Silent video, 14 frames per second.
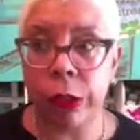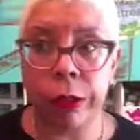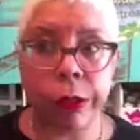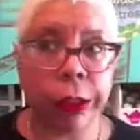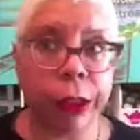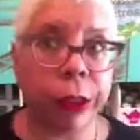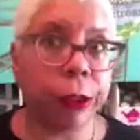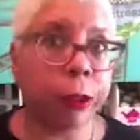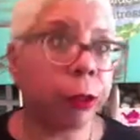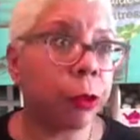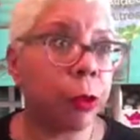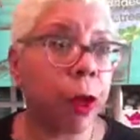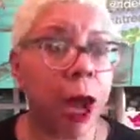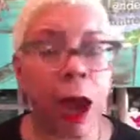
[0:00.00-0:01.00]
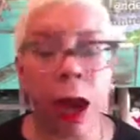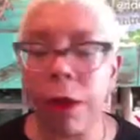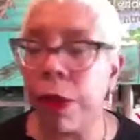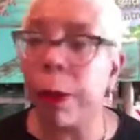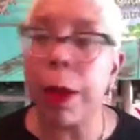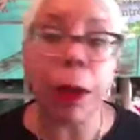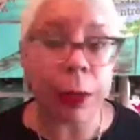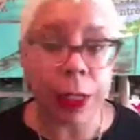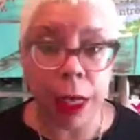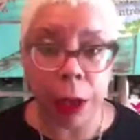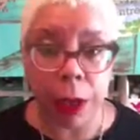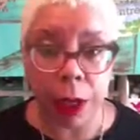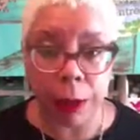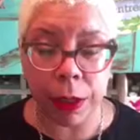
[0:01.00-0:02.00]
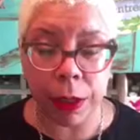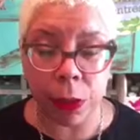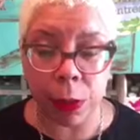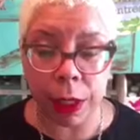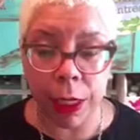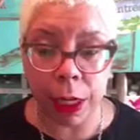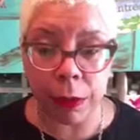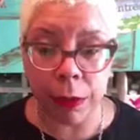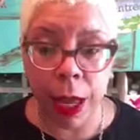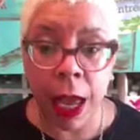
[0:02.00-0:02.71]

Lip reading: you have a baby shower this weekend